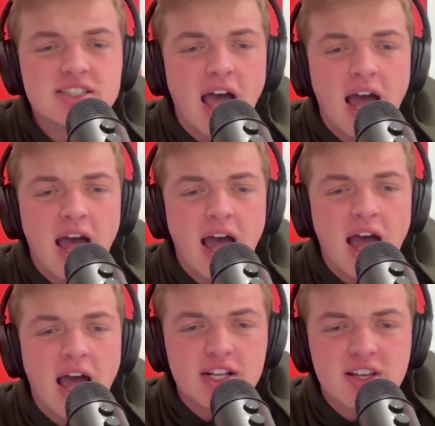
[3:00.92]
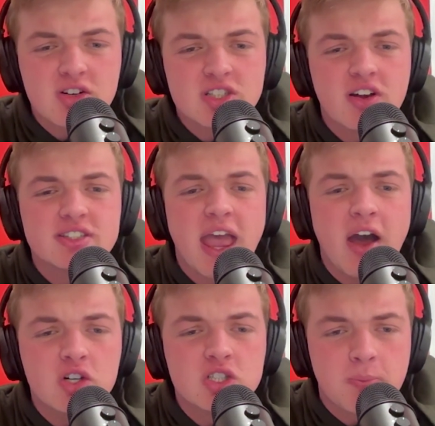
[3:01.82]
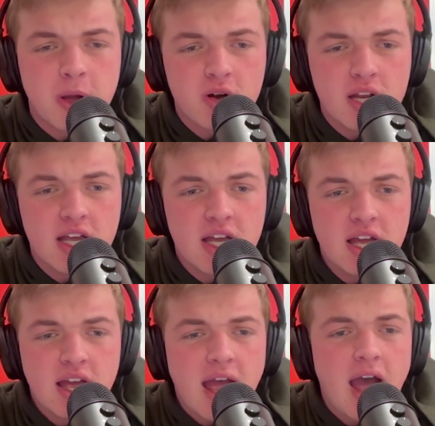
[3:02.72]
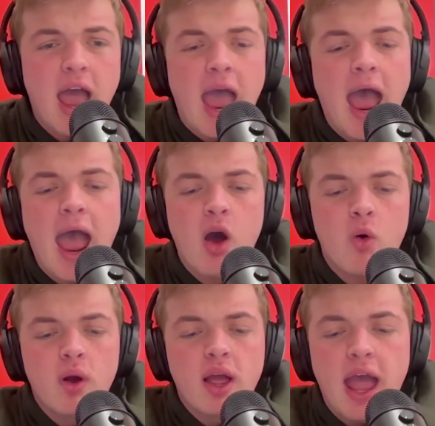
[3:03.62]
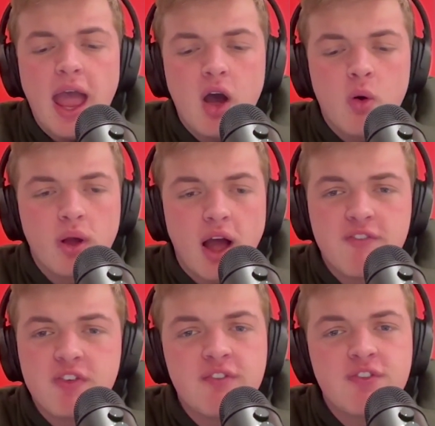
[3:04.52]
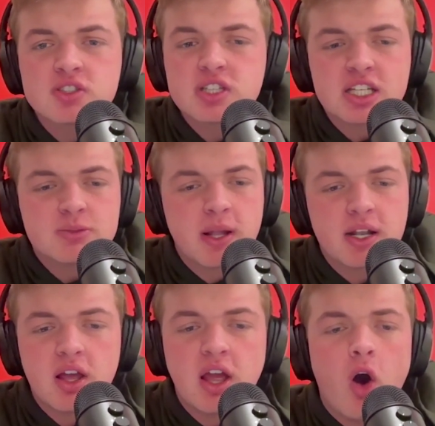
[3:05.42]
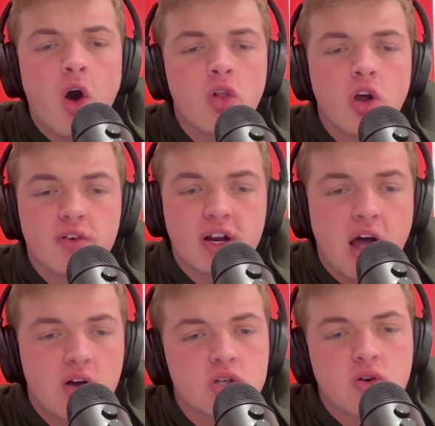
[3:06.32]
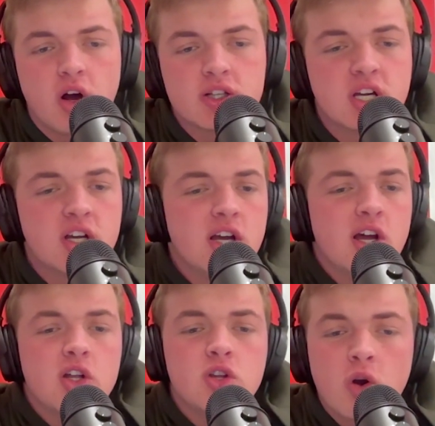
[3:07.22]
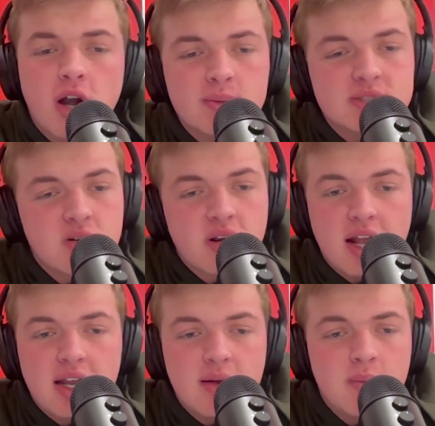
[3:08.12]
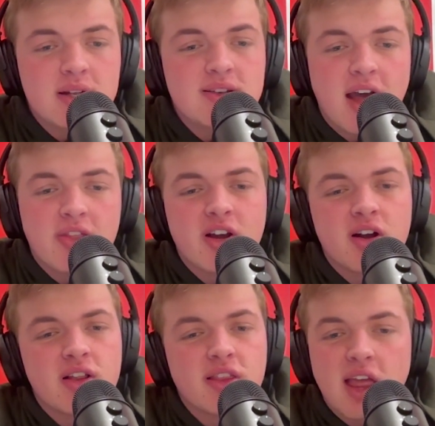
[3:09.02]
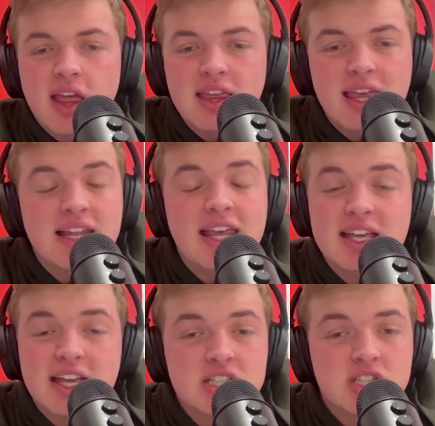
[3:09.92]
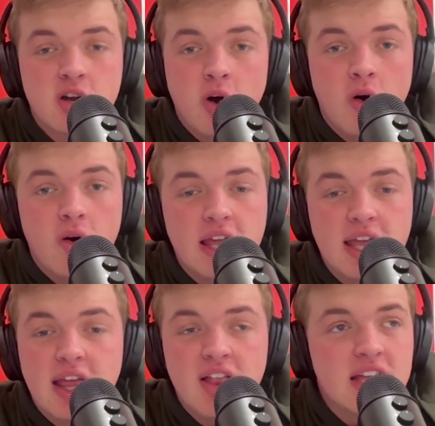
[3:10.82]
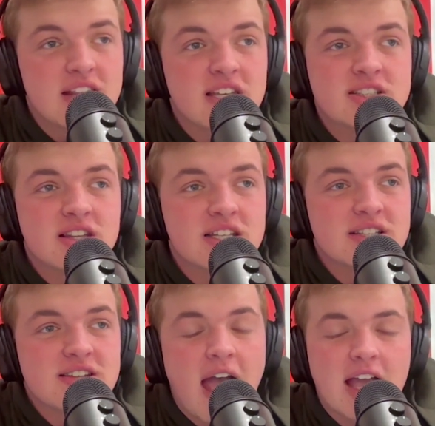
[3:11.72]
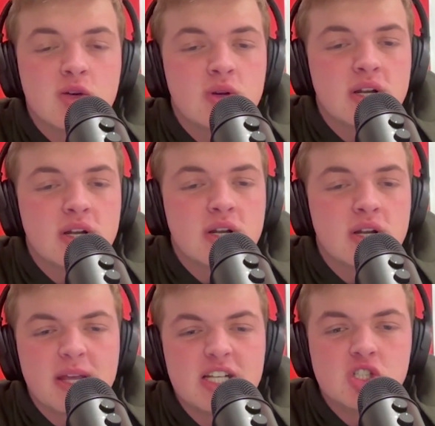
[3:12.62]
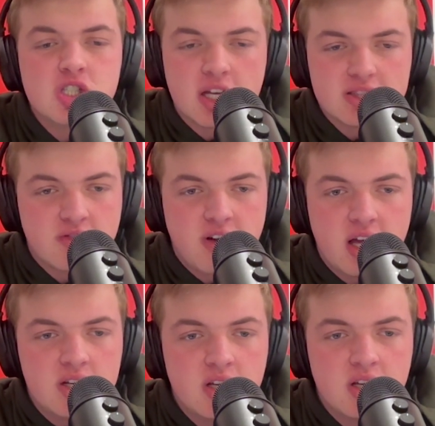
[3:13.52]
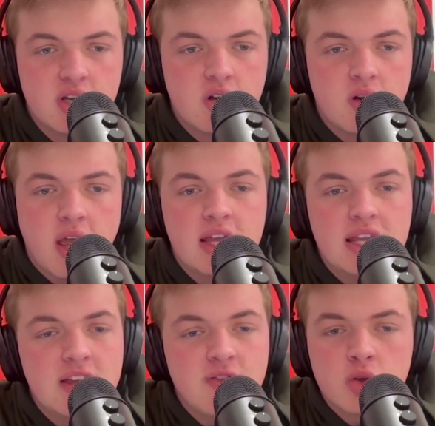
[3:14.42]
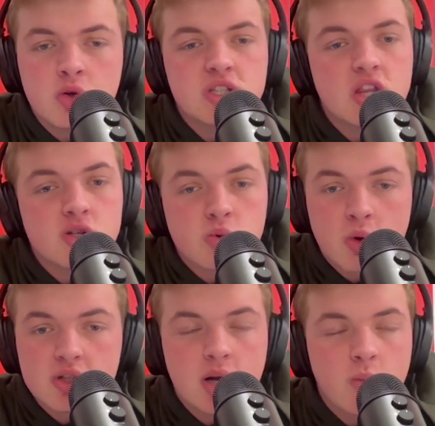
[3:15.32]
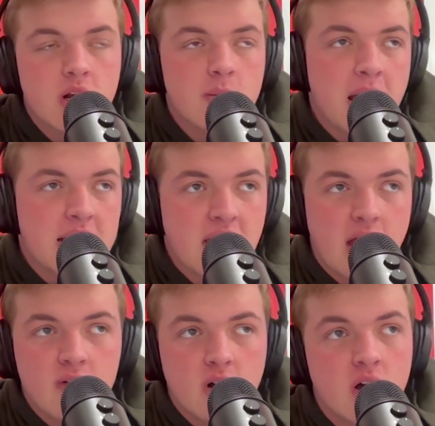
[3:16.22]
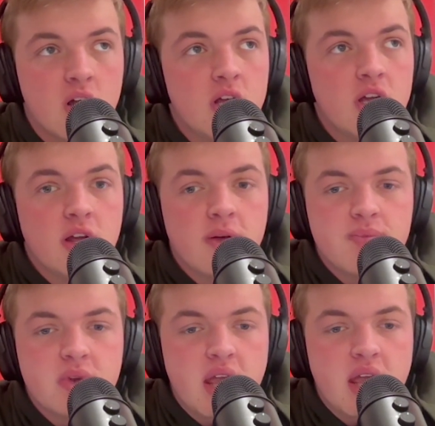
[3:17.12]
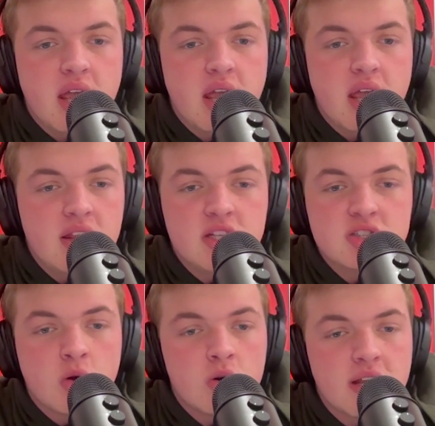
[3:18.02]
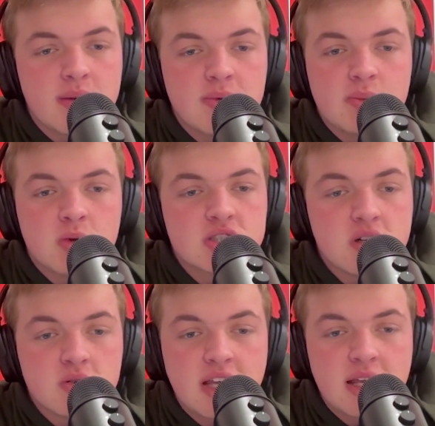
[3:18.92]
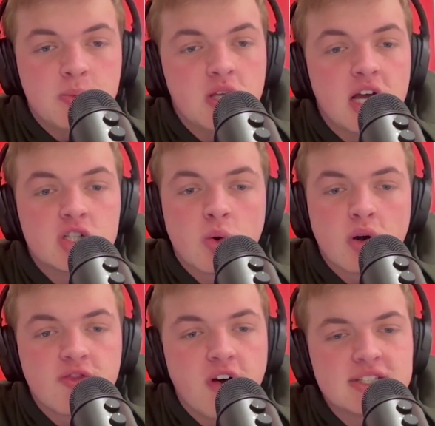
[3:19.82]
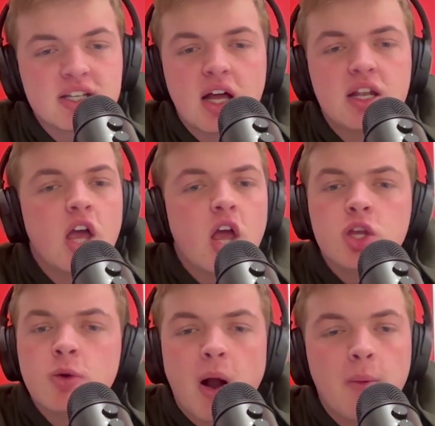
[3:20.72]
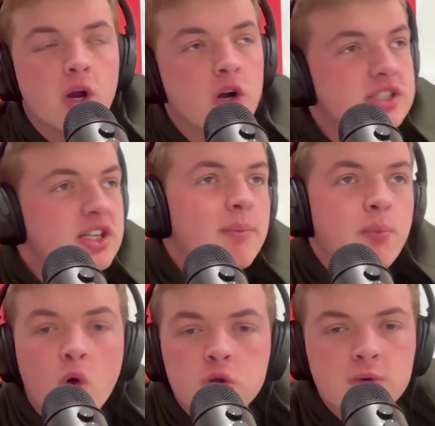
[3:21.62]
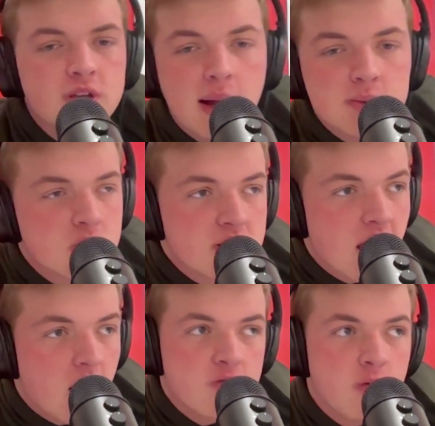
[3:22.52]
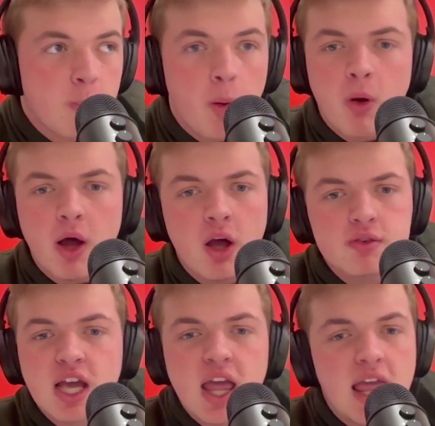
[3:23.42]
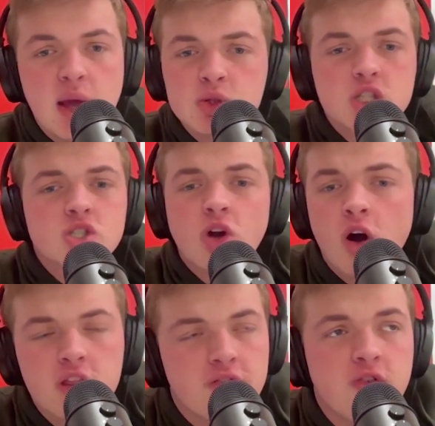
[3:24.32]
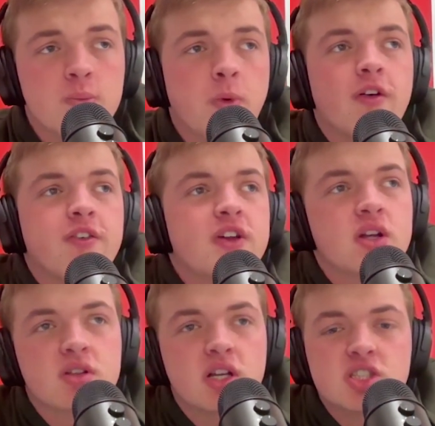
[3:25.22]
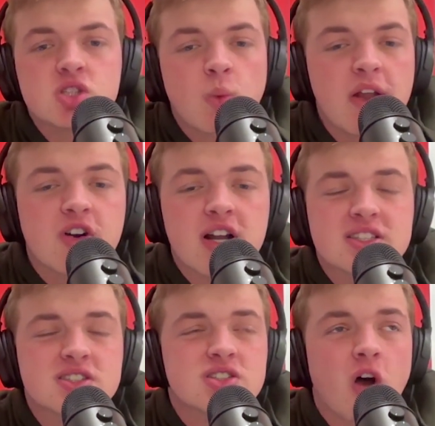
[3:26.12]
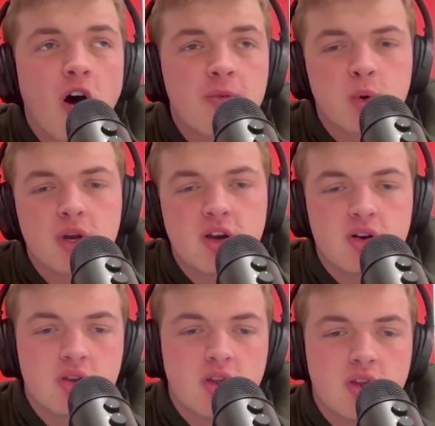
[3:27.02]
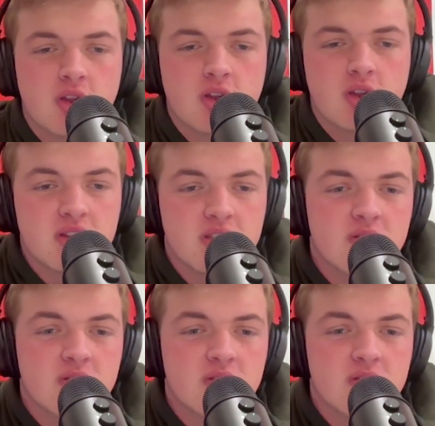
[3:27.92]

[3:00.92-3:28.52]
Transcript: I was like, Jake Taylor still has eligibility? How? How? It feels like he's been all over college lacrosse. Notre Dame still got him down there, and he can get you a goal. This attack unit is going to be just fine. Okay, even losing the Torton winner, Pat Cavanaugh. And this Notre Dame team, they're still deep. You got Jordan Faison. You probably heard his name multiple times during the college football playoffs. He was a star on the football field. Just wait for his sophomore year on the lacrosse field.